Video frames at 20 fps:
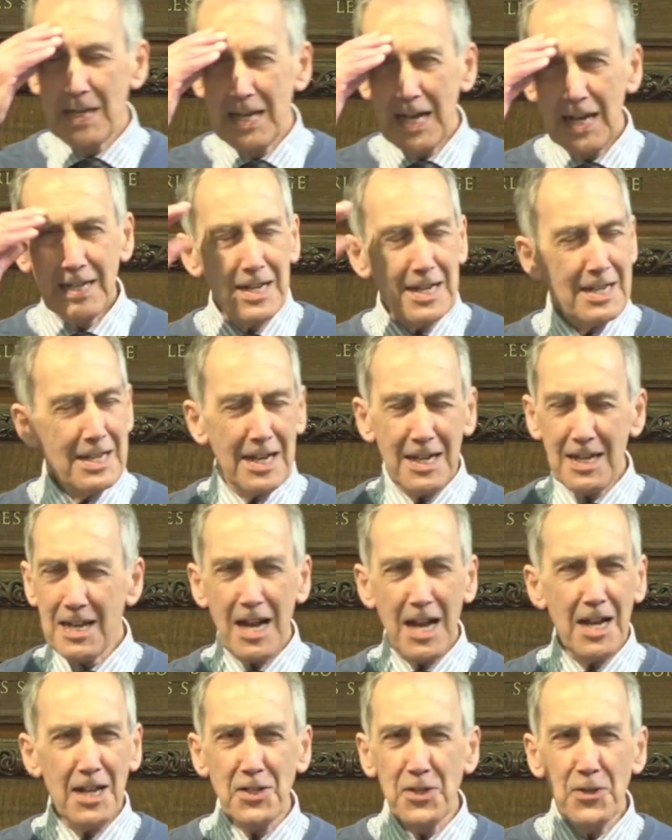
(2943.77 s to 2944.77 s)
And I,
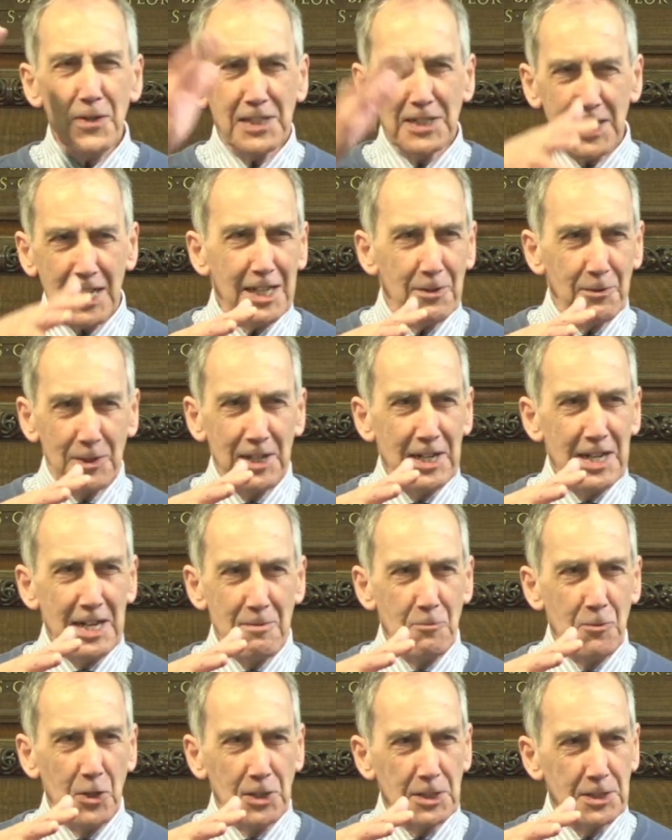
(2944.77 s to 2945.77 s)
I, I knew exactly what the
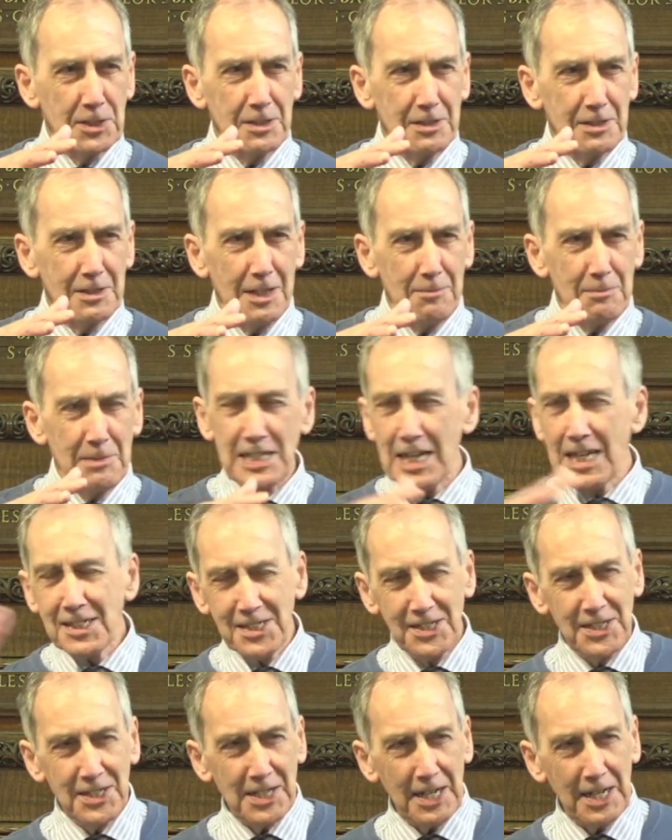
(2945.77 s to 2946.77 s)
name was um,
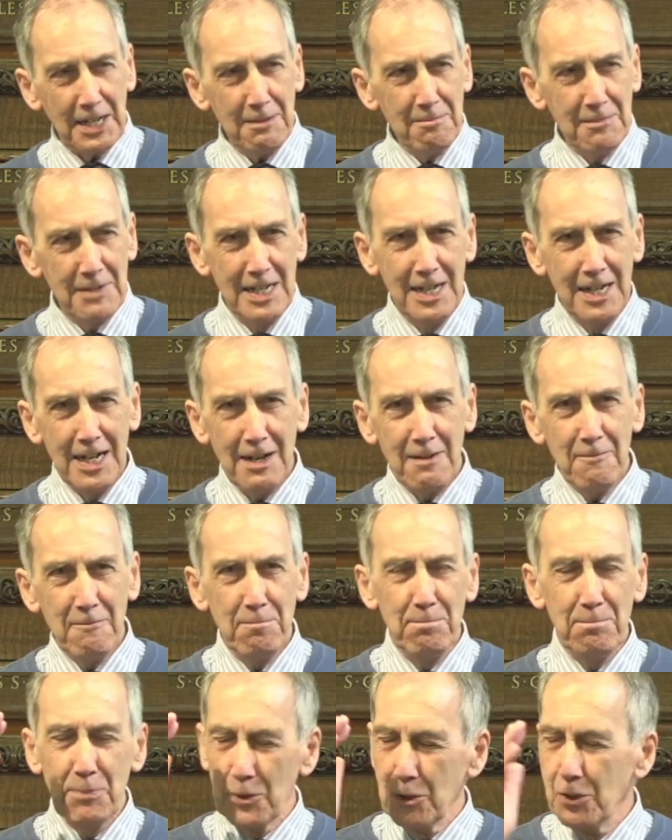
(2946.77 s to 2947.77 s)
yesterday, and
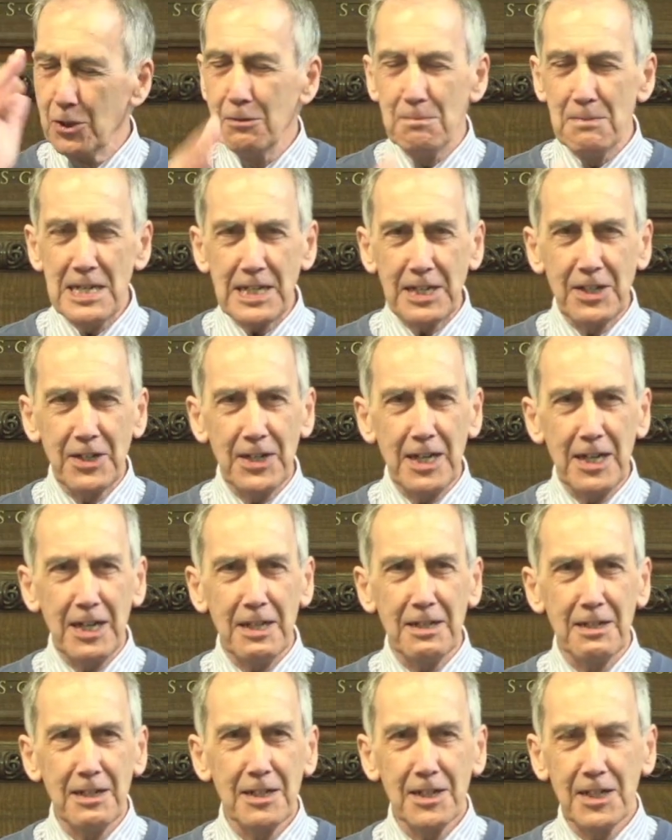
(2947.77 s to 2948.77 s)
blow me, could
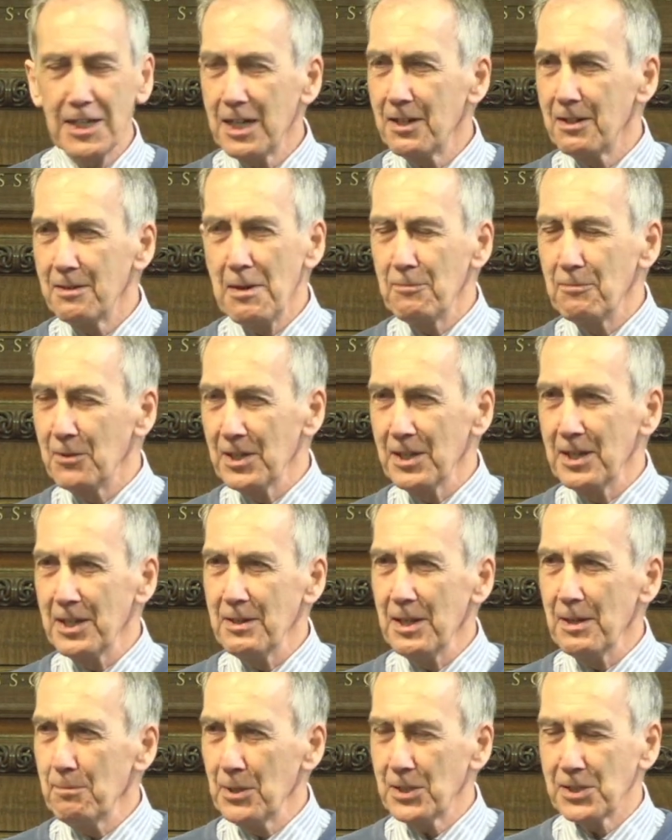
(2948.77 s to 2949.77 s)
I, could I remember what the,
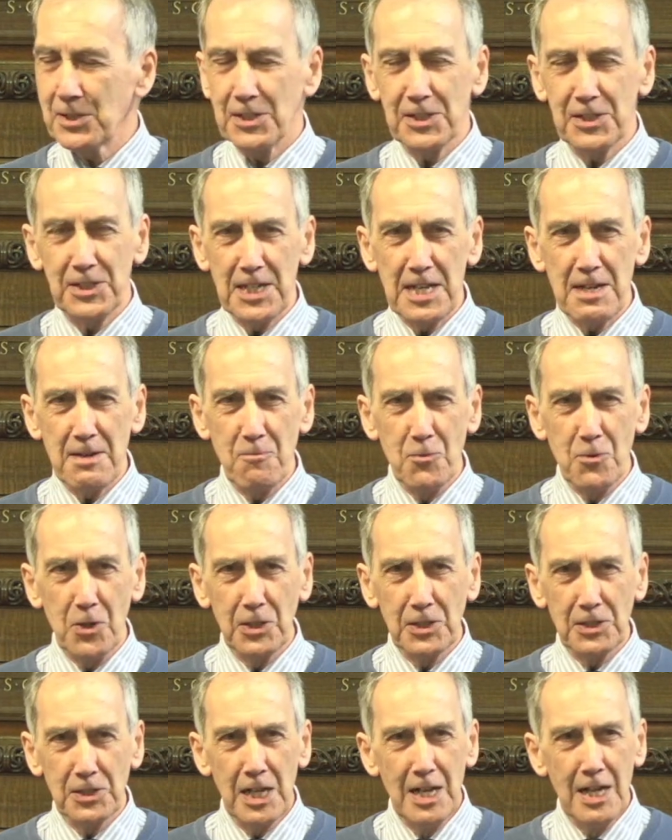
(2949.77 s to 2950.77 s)
the person's name
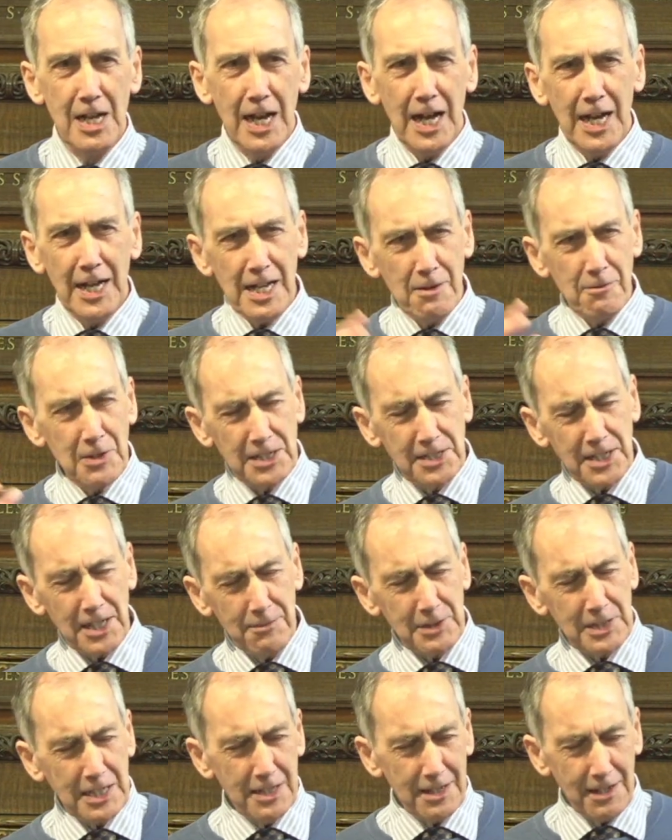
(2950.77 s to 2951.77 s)
was? And I was, I
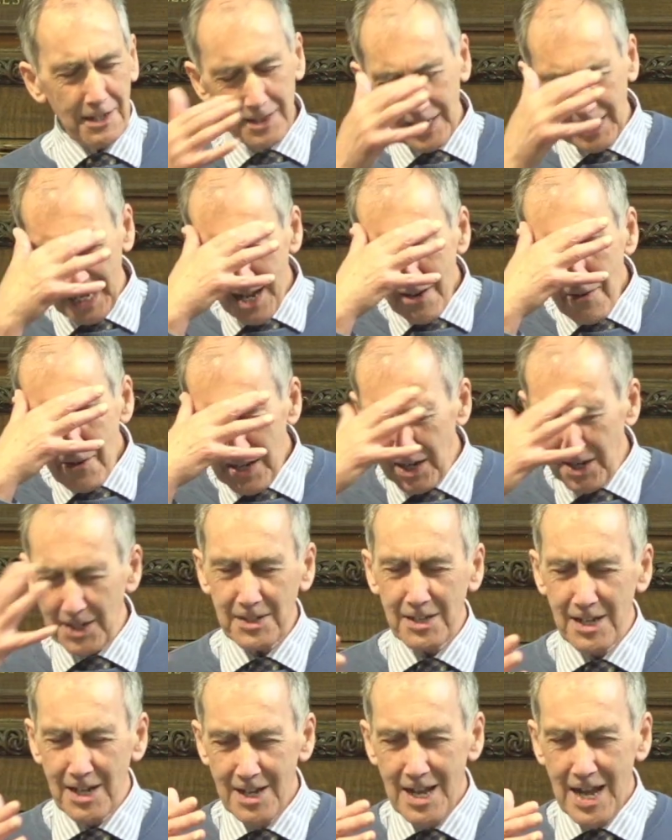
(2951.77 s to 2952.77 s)
was kind of thinking, how on
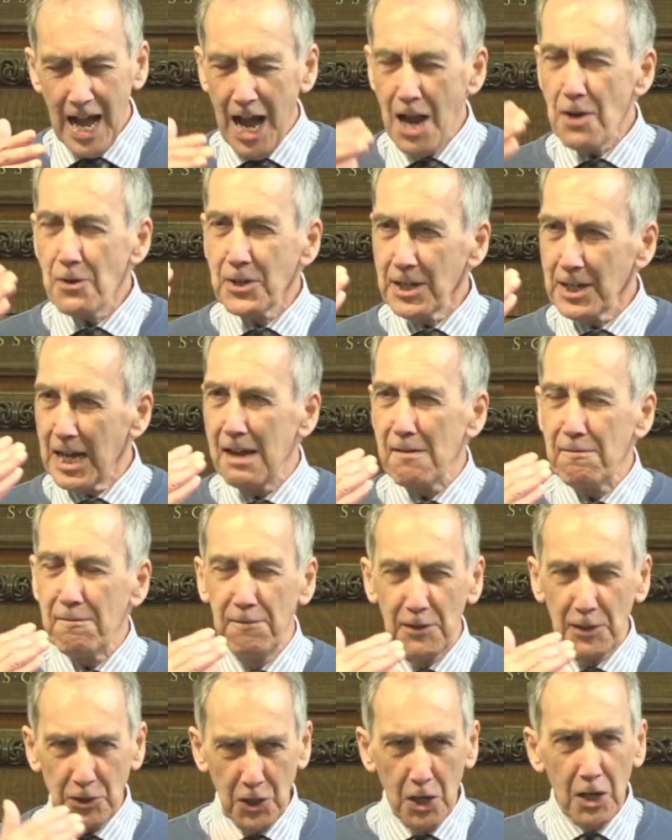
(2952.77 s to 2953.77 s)
earth, how could I have
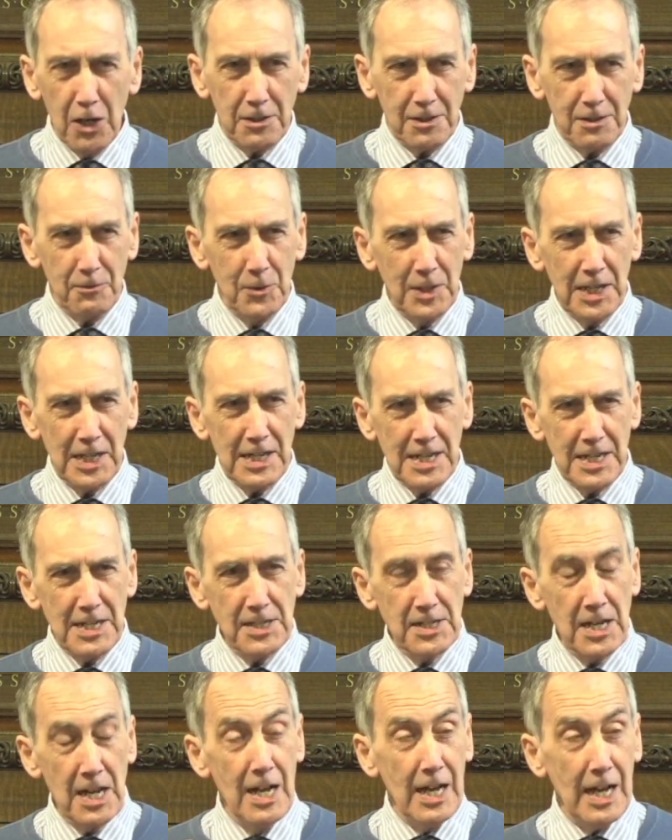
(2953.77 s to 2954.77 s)
forgotten what it
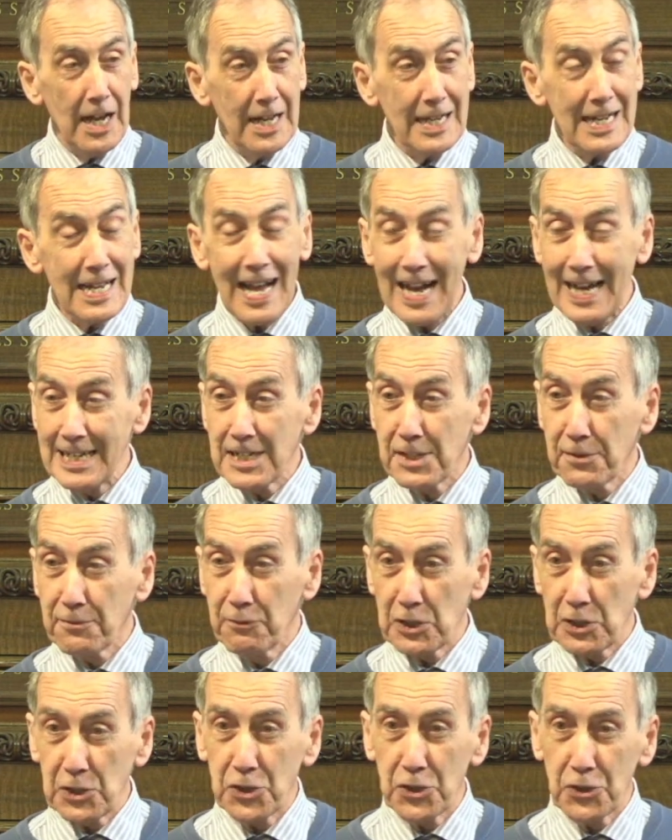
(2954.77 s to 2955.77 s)
is? And, it, and it's
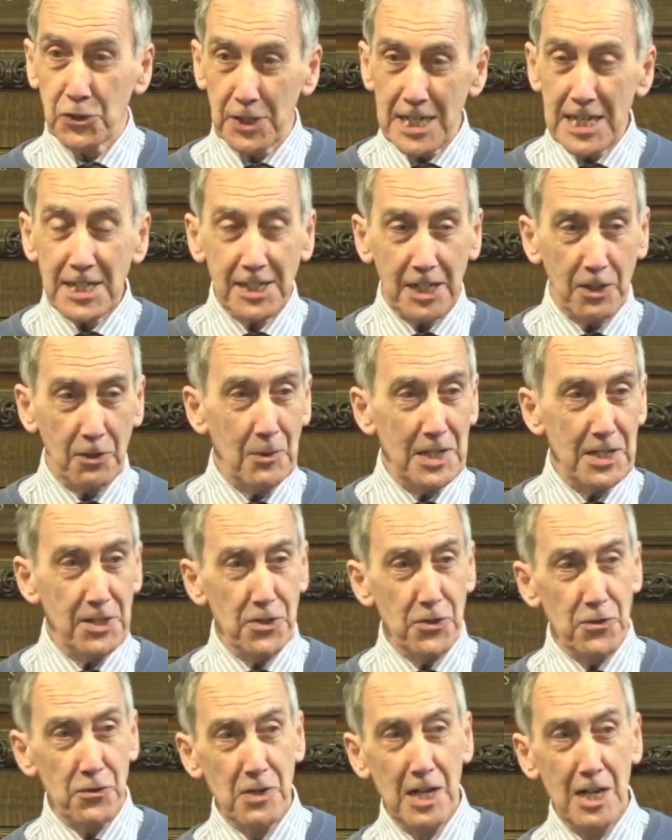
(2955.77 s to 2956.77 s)
frustrating when
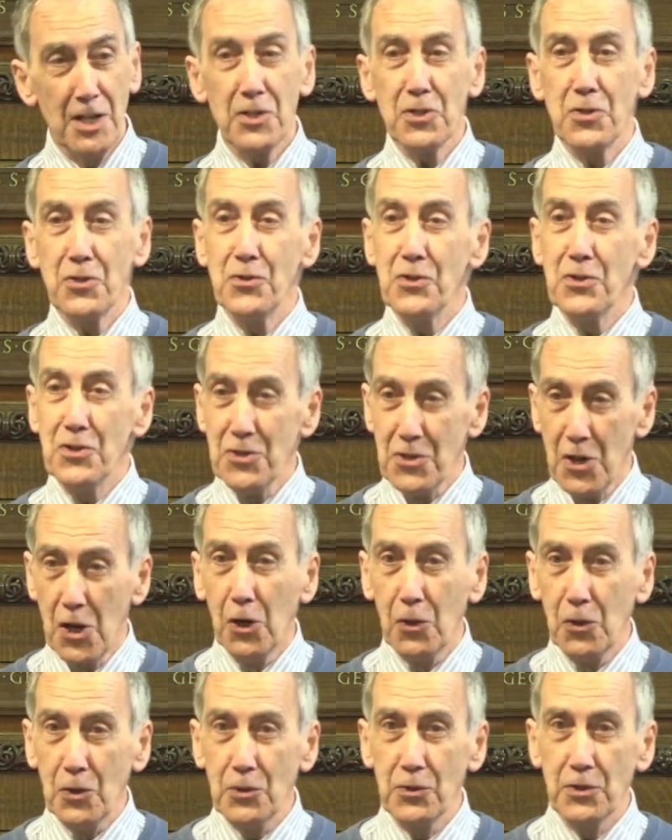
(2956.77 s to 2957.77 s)
you, you
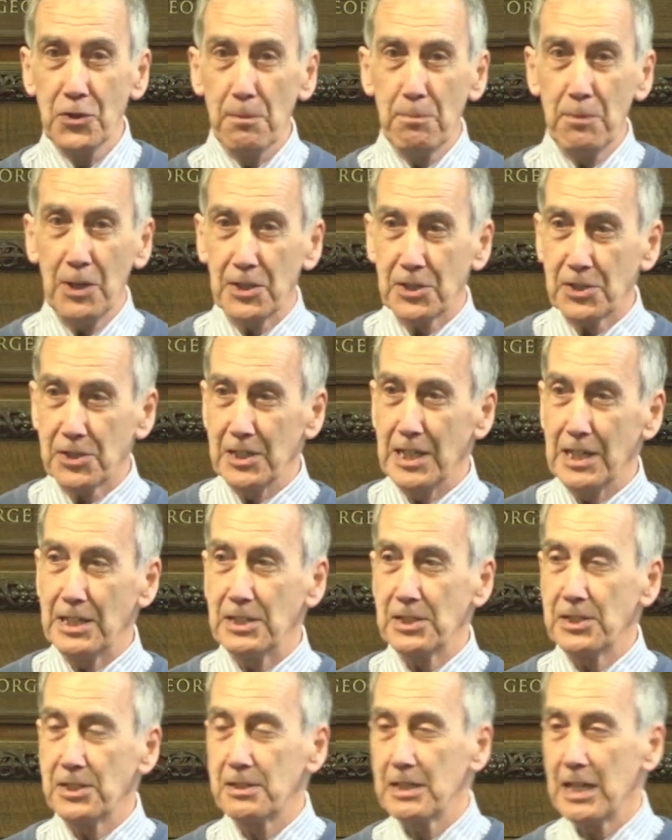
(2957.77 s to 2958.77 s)
know who the person
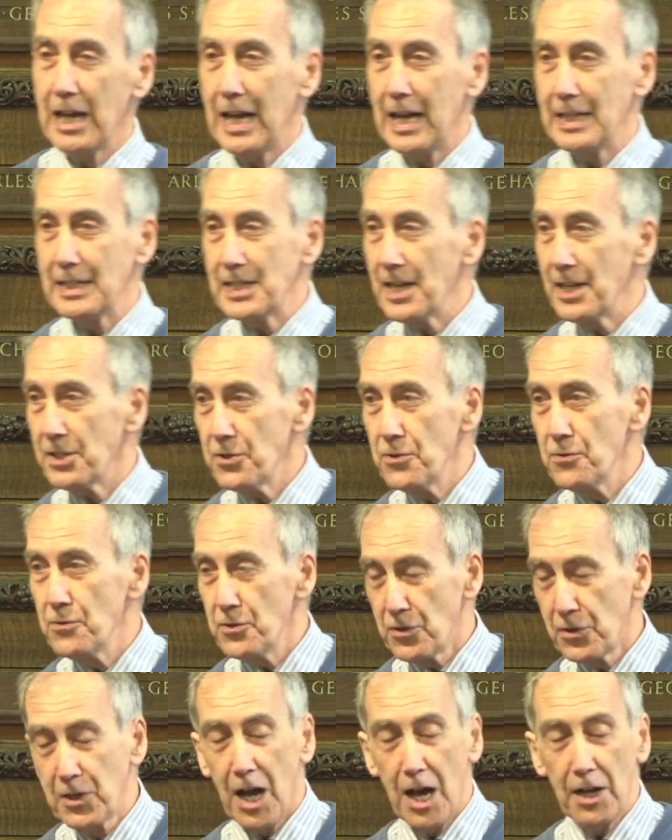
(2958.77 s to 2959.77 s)
is, and yet you,
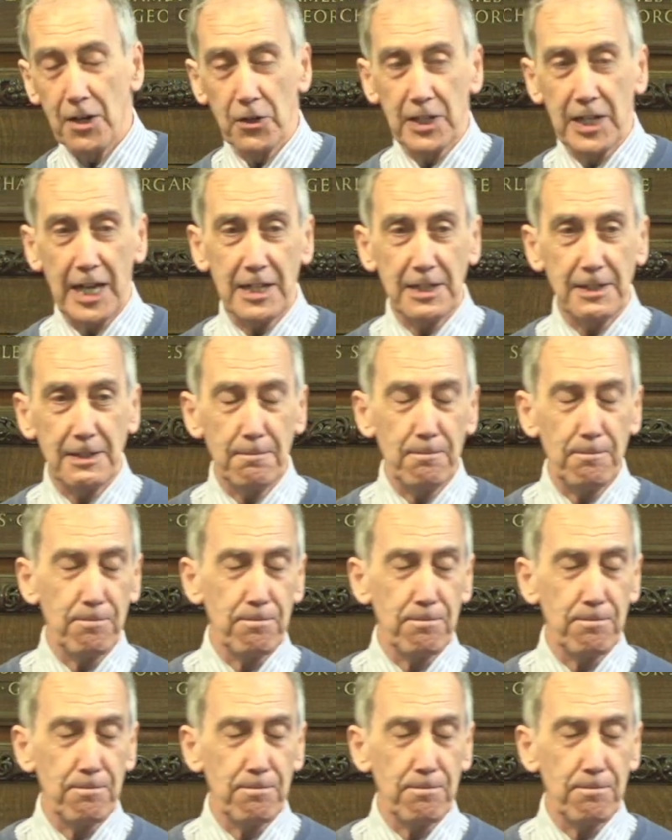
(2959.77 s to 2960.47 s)
you can't locate them.